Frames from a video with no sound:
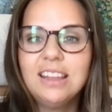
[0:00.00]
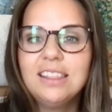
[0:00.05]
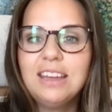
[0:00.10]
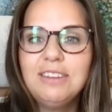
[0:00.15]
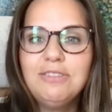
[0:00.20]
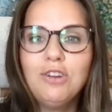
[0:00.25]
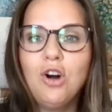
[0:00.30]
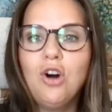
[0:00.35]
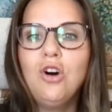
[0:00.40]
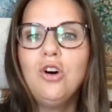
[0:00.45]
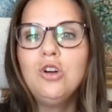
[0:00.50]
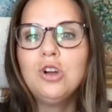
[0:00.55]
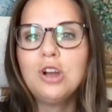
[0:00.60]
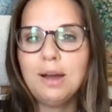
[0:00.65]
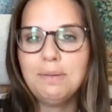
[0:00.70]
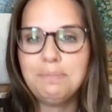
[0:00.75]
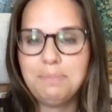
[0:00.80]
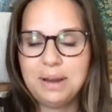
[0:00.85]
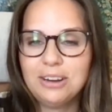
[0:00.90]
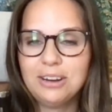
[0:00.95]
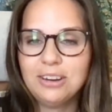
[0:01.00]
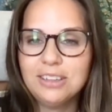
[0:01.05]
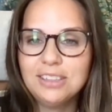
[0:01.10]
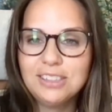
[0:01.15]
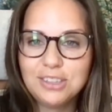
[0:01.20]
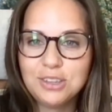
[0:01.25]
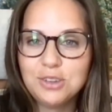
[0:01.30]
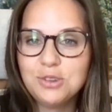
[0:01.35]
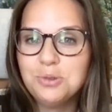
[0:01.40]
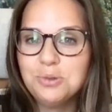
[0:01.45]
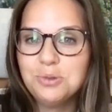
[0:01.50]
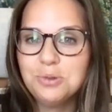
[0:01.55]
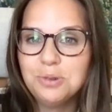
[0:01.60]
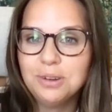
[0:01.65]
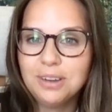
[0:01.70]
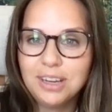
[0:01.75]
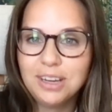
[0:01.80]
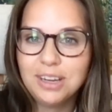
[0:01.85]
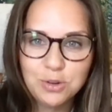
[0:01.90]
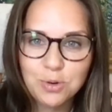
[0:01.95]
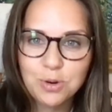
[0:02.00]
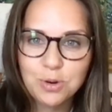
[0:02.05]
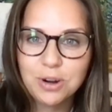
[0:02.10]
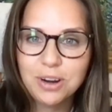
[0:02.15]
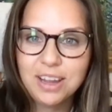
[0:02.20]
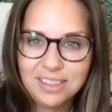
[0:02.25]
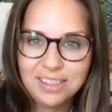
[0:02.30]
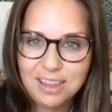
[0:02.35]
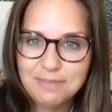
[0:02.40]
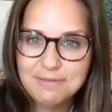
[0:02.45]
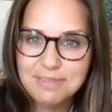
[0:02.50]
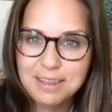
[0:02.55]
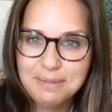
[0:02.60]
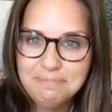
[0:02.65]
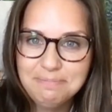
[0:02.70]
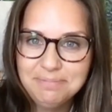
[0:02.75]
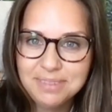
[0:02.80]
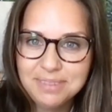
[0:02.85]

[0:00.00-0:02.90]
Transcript: They've all got parents who adore and love them.